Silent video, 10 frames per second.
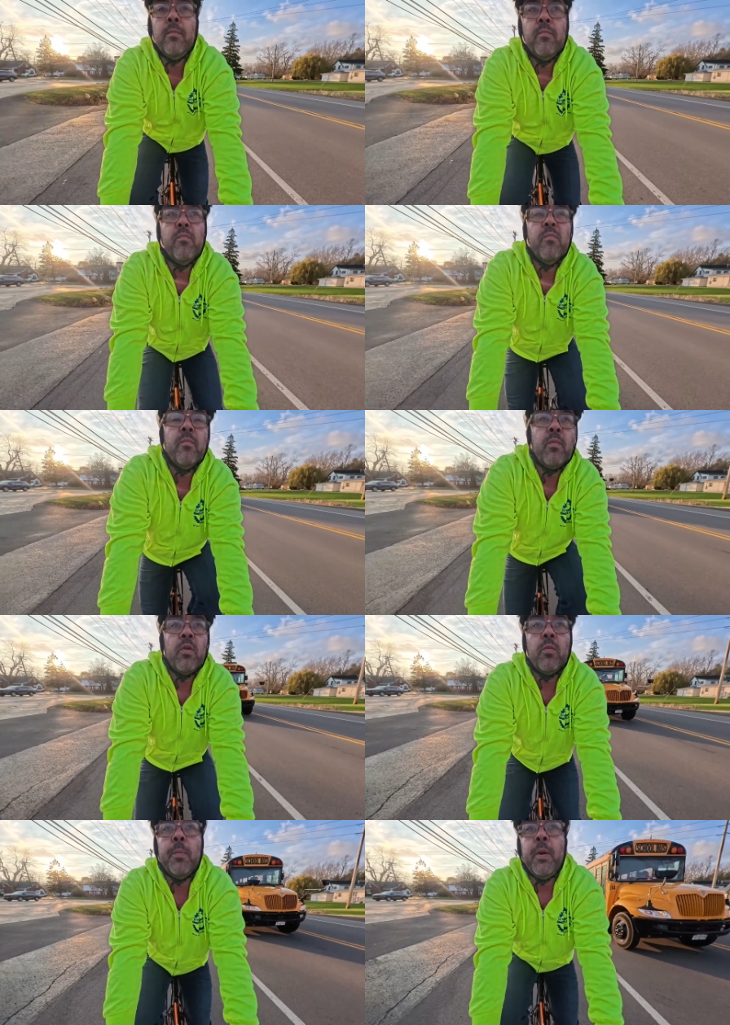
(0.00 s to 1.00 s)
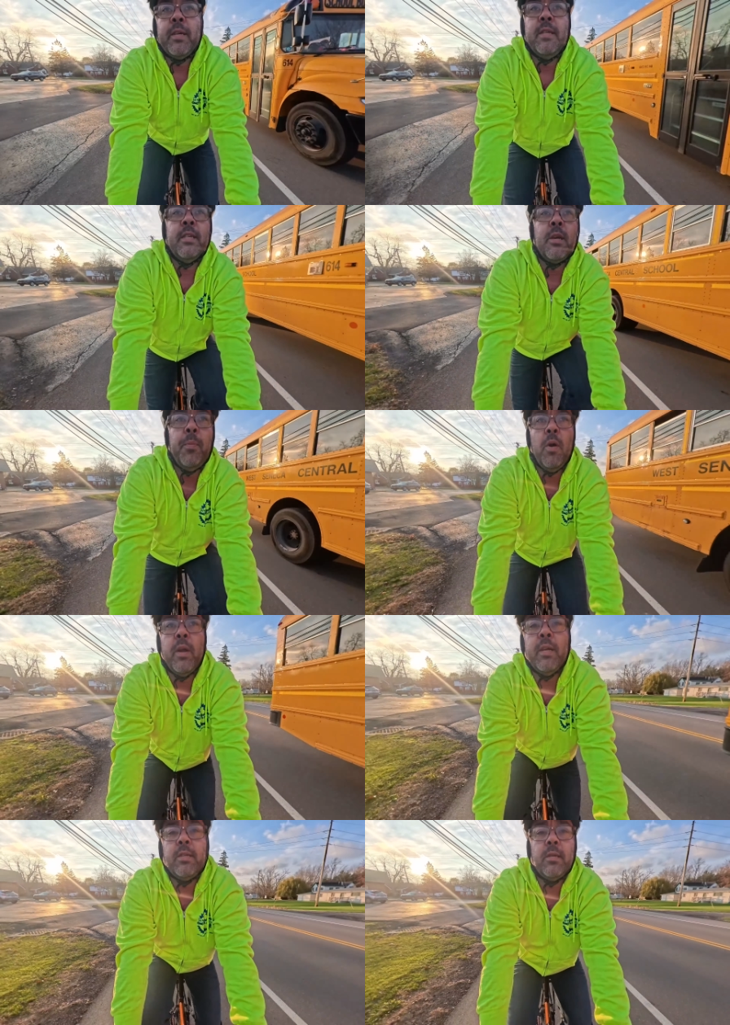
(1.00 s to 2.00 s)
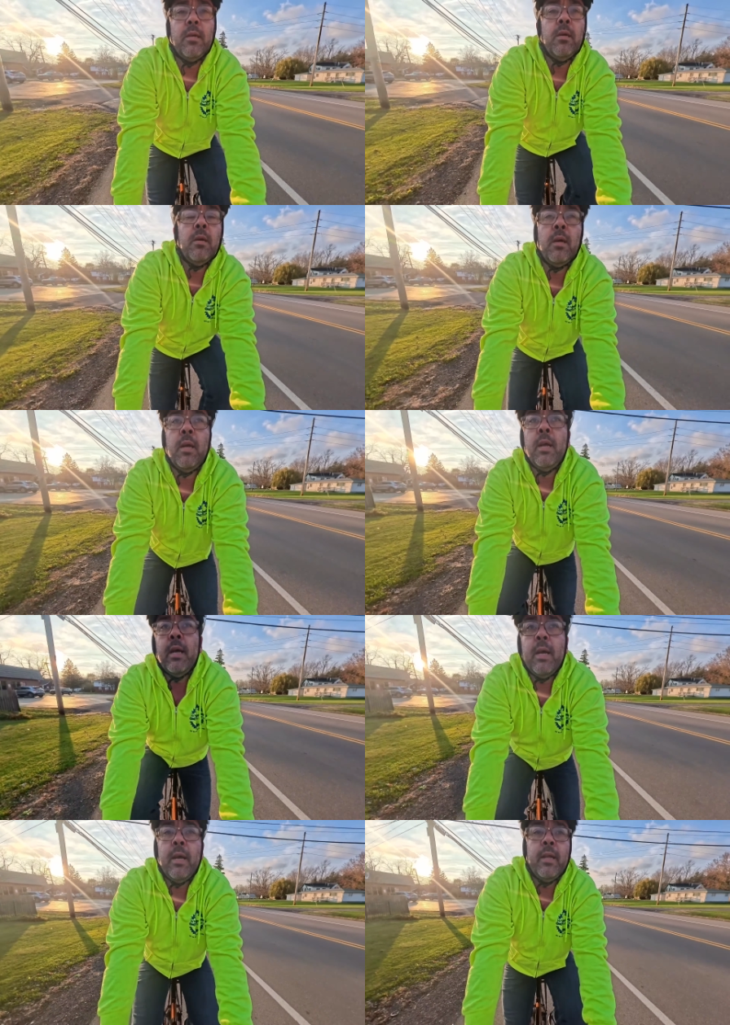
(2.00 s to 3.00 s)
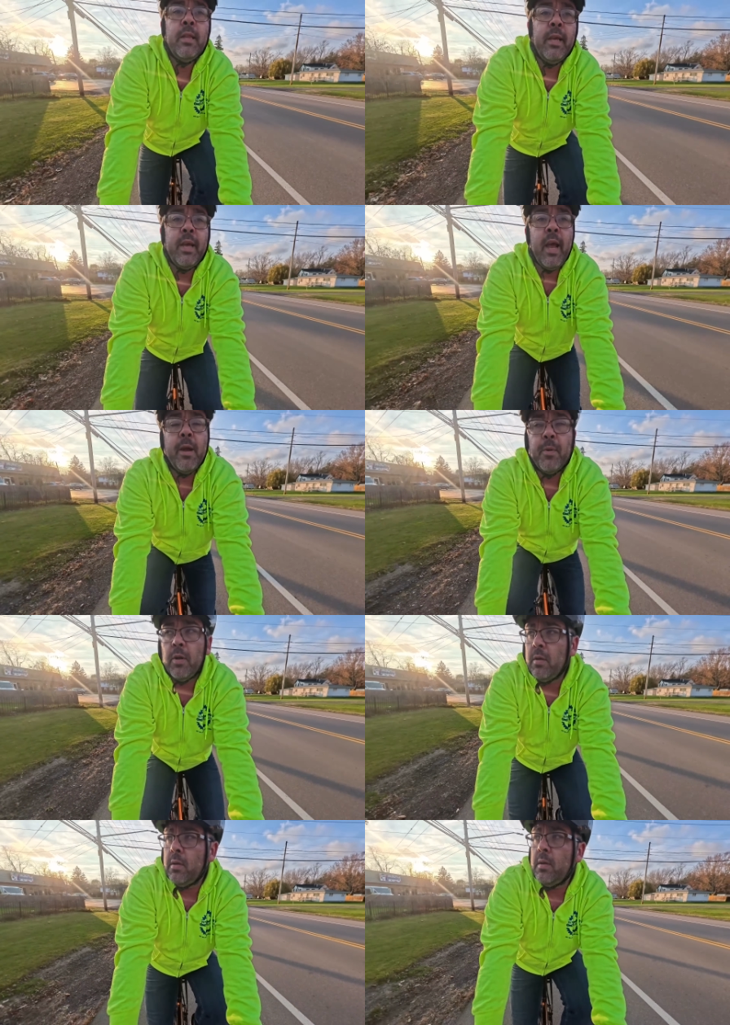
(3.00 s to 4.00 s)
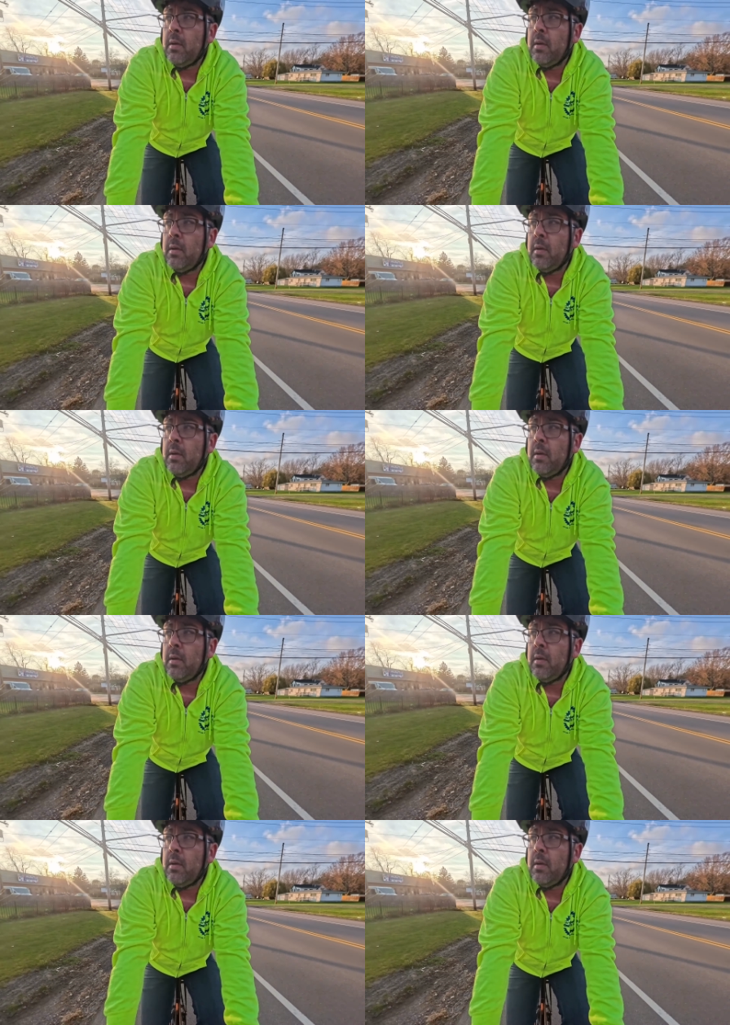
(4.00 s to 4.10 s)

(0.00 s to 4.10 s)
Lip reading: replacing these components, the cable,